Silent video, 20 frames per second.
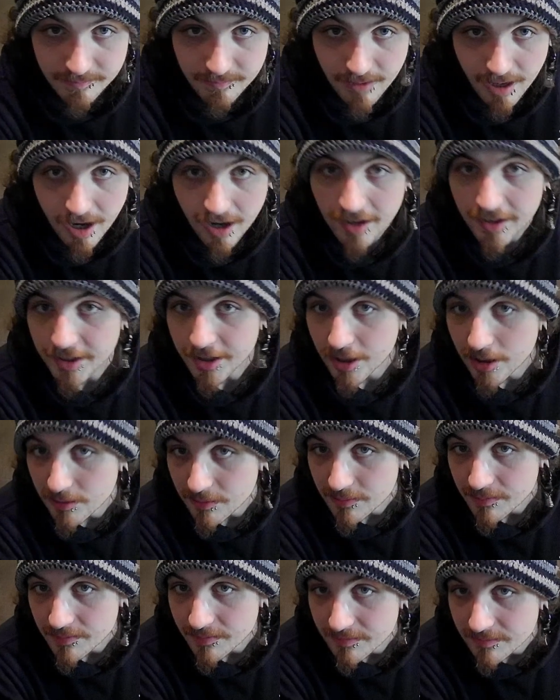Audio,
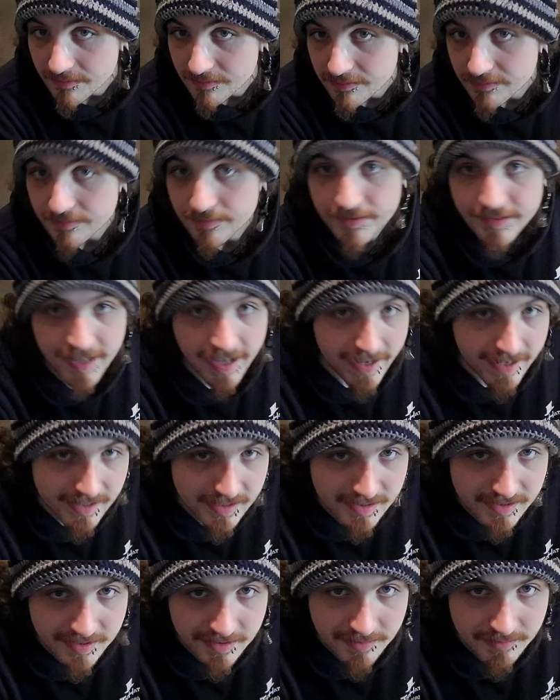
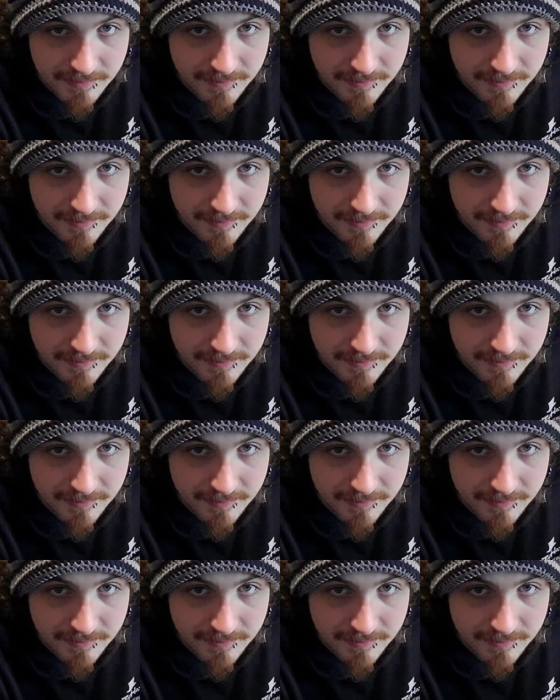text.